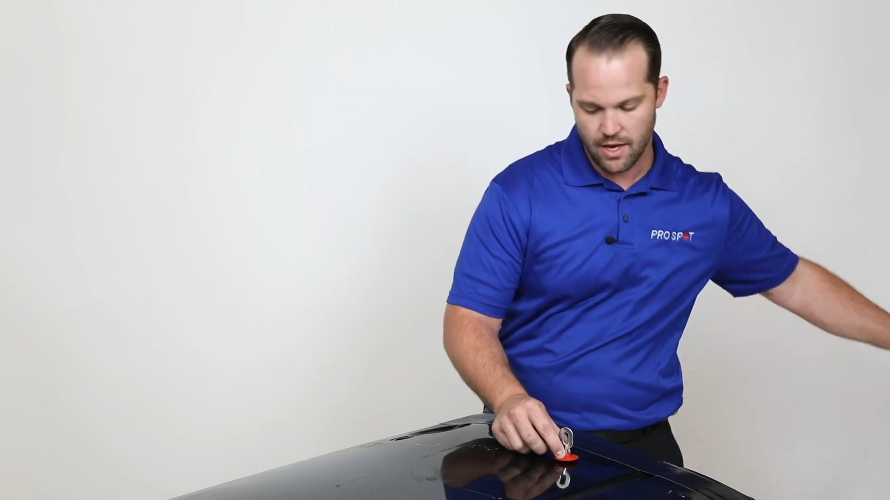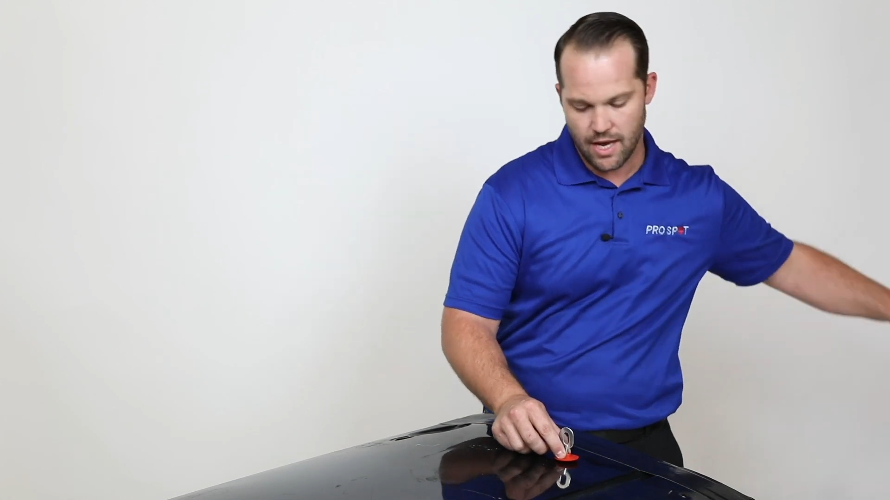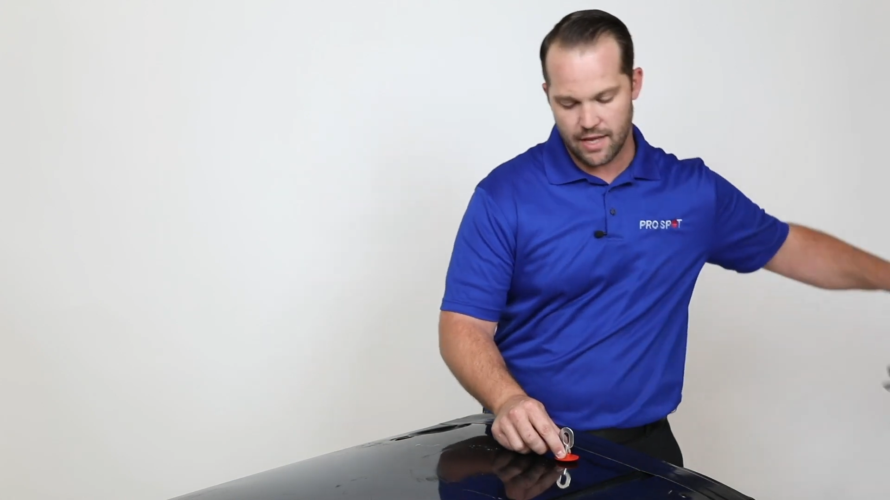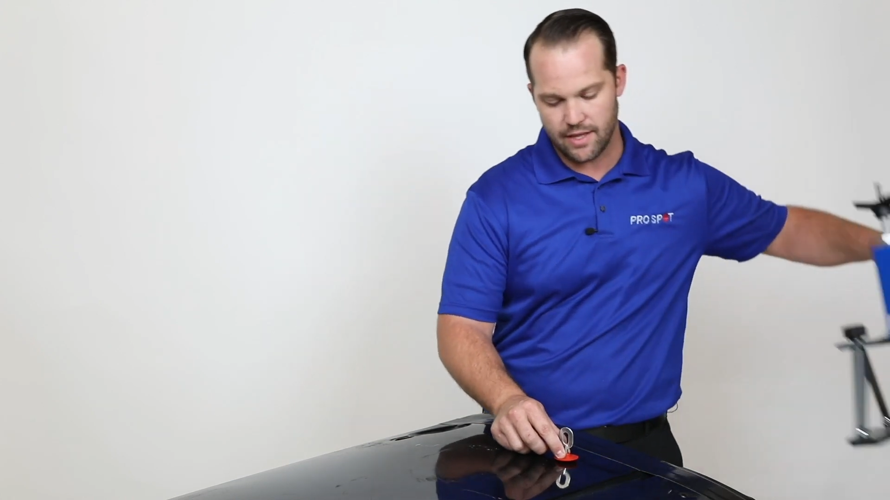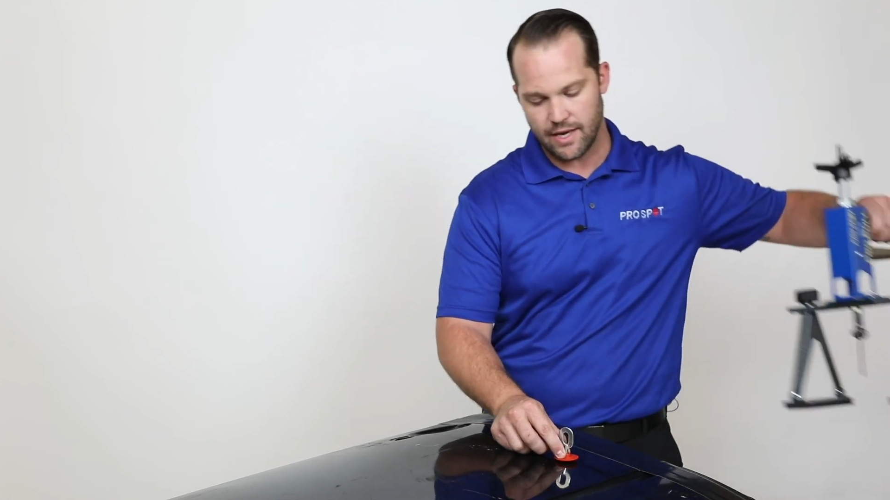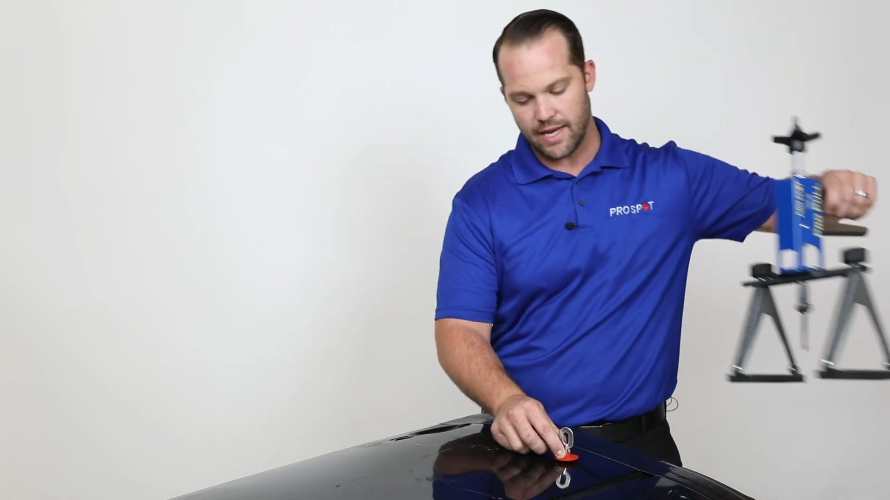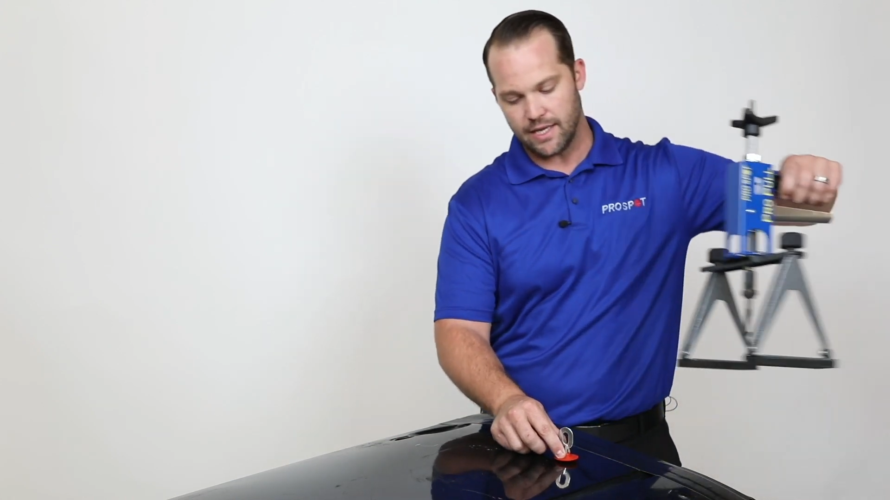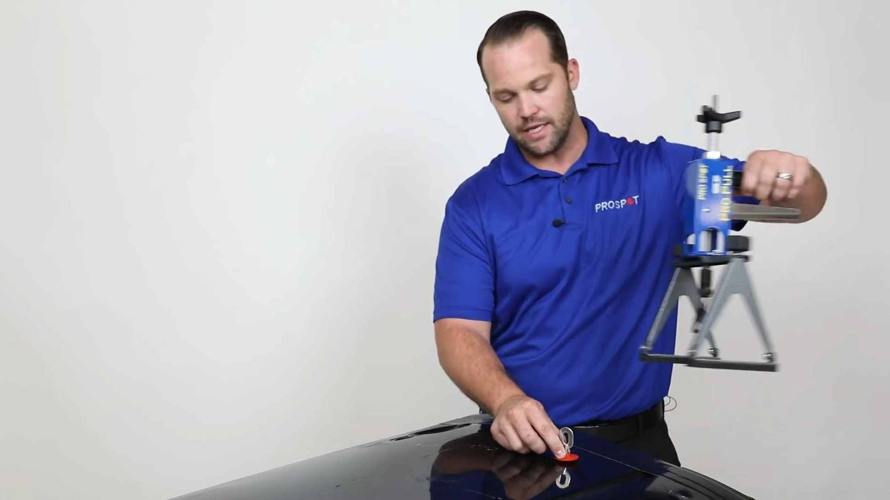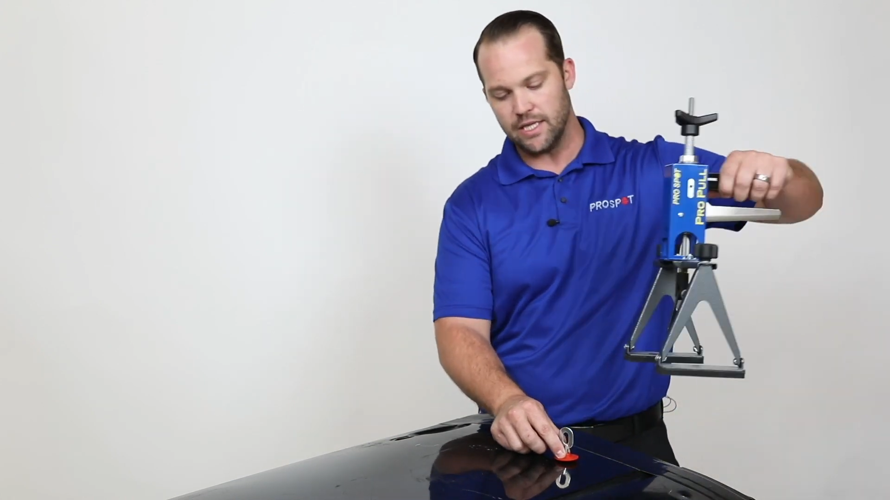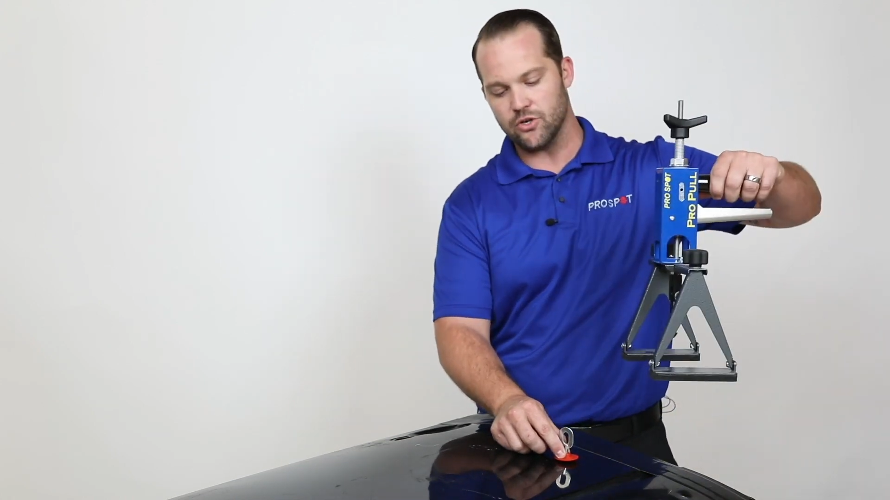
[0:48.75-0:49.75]
and then I
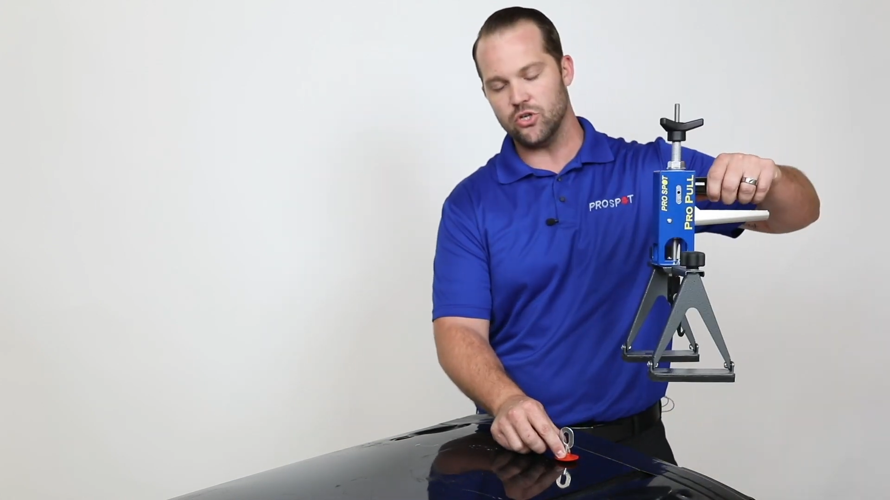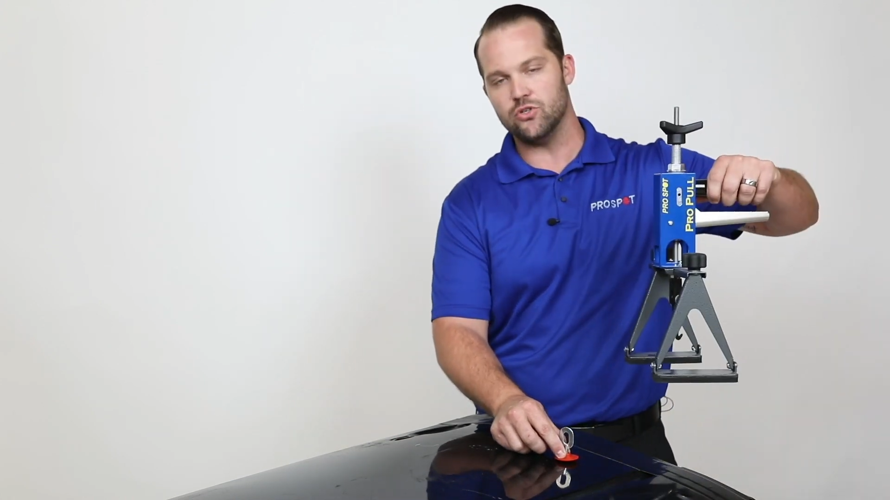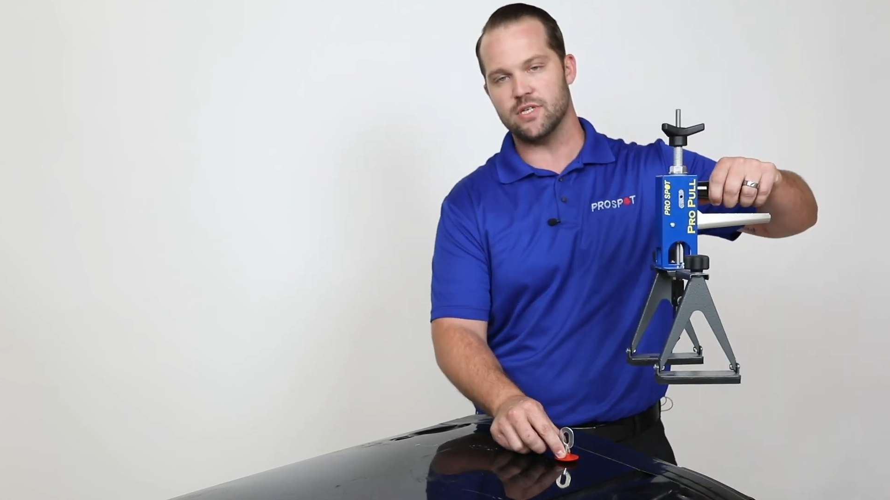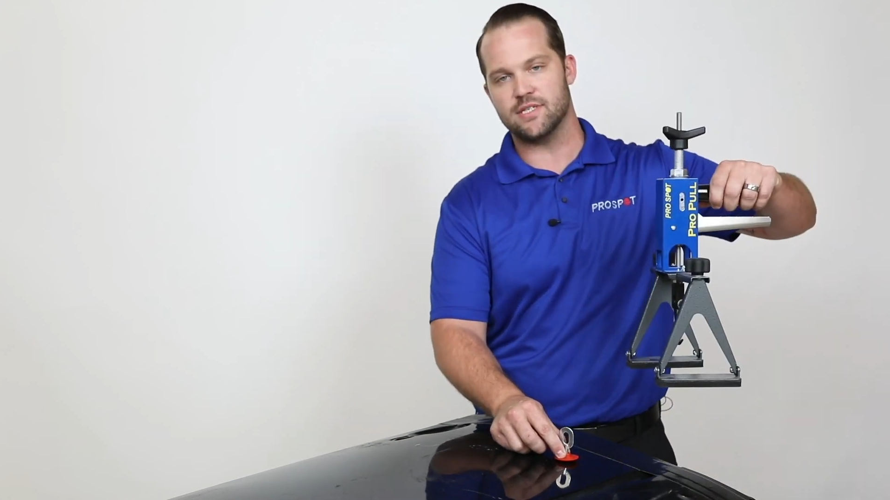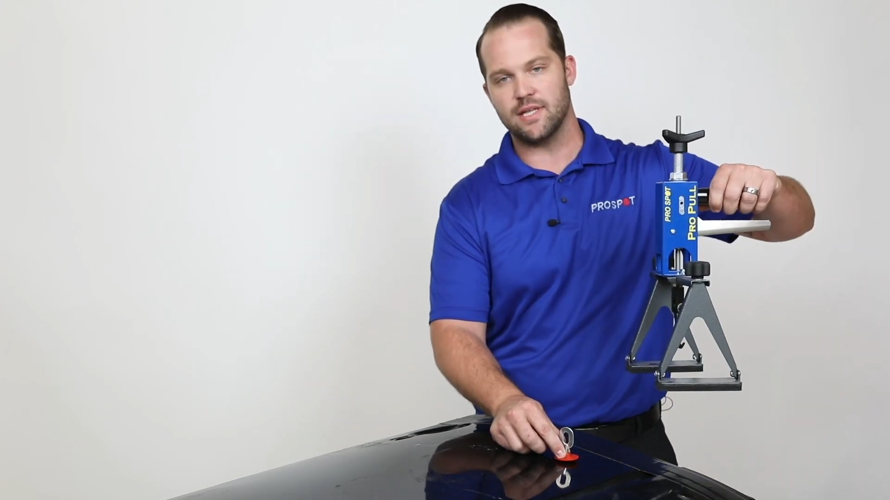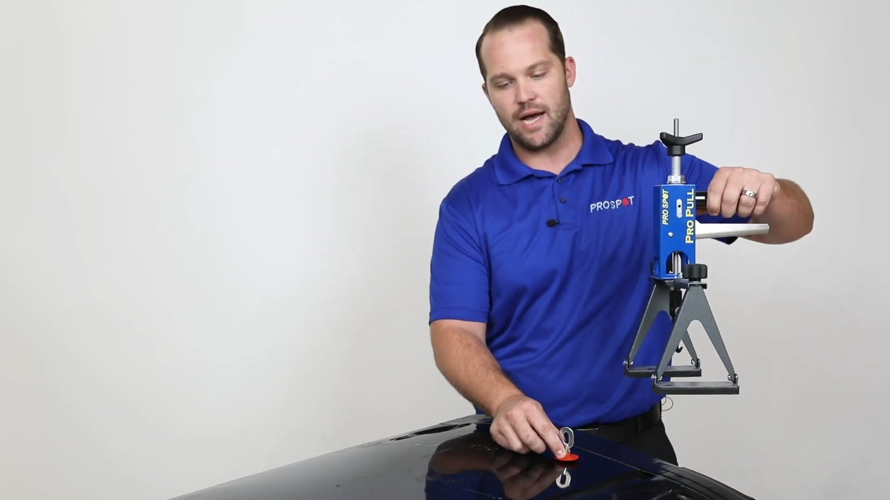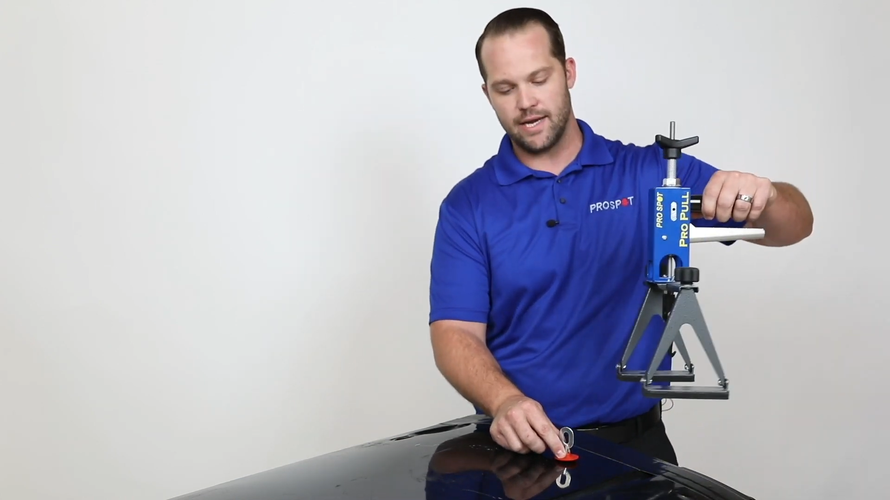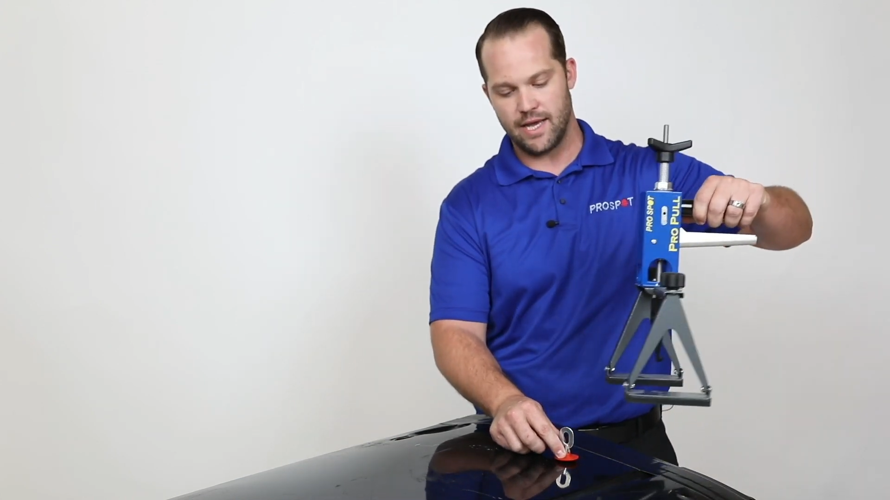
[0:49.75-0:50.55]
can either use a slide